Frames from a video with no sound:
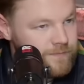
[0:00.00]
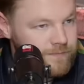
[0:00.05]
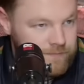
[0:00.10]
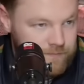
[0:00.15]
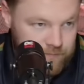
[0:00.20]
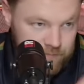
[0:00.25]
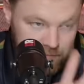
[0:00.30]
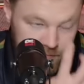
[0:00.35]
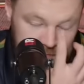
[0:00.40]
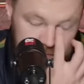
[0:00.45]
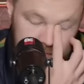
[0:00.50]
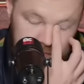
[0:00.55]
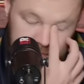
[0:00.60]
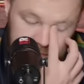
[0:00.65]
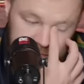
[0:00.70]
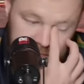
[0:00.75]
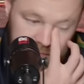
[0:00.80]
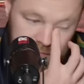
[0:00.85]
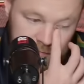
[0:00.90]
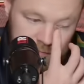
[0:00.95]

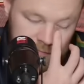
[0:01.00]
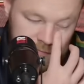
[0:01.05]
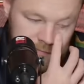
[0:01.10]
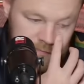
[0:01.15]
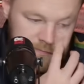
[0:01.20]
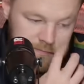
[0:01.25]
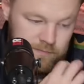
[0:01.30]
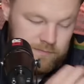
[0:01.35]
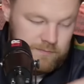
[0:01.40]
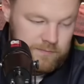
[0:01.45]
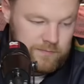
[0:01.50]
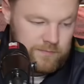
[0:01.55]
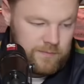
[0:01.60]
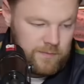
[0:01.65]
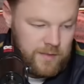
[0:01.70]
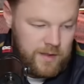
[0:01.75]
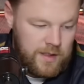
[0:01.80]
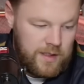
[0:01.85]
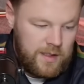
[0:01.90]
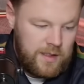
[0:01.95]

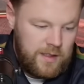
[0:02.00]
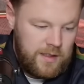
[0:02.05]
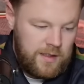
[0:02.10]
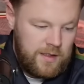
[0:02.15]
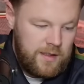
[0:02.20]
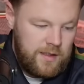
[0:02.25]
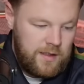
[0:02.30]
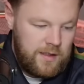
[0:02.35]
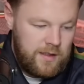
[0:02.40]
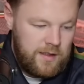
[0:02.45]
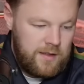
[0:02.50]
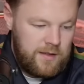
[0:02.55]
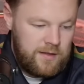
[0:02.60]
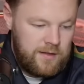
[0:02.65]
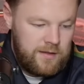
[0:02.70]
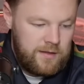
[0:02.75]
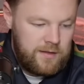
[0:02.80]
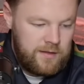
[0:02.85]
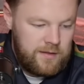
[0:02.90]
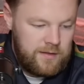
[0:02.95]

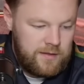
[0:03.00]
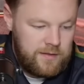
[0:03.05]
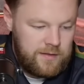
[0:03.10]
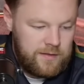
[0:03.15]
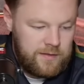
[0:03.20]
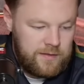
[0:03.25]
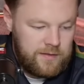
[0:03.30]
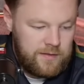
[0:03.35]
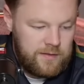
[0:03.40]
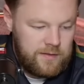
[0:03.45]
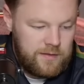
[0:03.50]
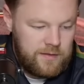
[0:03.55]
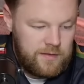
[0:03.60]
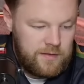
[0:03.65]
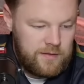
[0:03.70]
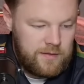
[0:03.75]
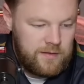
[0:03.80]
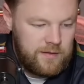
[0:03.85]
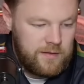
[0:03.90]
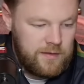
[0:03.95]

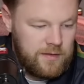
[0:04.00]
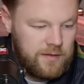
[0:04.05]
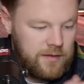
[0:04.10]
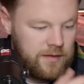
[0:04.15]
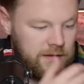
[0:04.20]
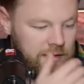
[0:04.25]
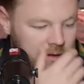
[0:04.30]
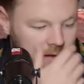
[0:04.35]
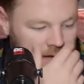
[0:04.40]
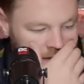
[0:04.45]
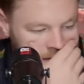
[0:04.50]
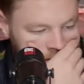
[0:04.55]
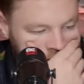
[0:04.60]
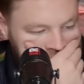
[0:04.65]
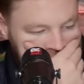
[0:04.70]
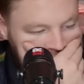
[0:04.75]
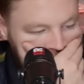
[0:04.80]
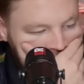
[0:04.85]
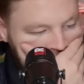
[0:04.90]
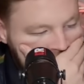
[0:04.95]

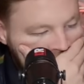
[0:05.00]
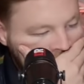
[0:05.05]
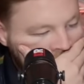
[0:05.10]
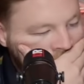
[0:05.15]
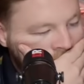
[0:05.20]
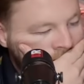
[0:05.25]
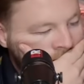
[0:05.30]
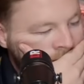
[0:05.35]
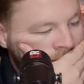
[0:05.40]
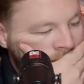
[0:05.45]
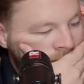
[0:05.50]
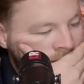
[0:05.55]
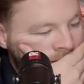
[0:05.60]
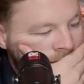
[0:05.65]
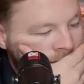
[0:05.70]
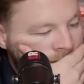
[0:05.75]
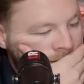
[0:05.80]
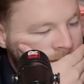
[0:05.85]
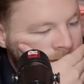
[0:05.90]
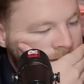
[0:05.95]

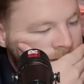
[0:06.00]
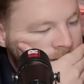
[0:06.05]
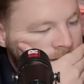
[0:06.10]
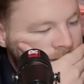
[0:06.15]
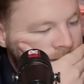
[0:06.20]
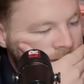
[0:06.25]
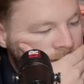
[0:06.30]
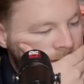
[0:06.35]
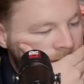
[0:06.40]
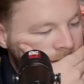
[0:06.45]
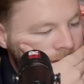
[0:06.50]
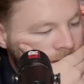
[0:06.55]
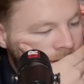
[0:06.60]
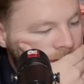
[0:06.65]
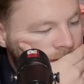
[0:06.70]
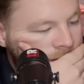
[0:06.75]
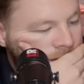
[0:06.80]
This person isn't speaking.